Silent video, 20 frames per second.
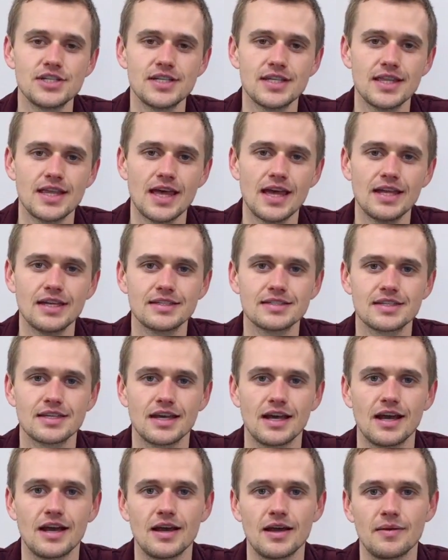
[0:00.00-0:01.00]
to that,
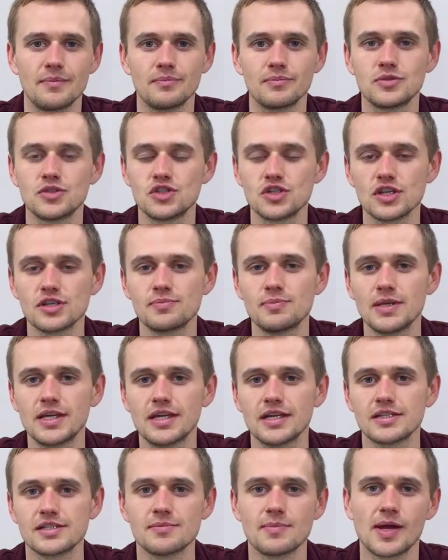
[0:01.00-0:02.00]
just
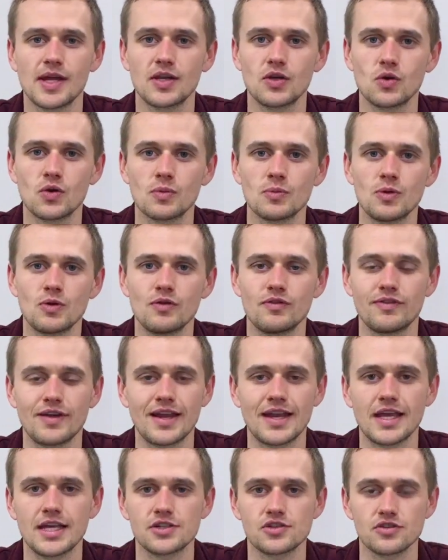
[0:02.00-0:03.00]
because of my normal
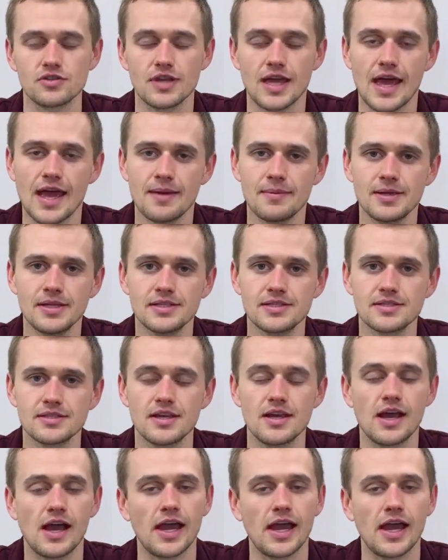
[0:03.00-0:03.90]
financial habits,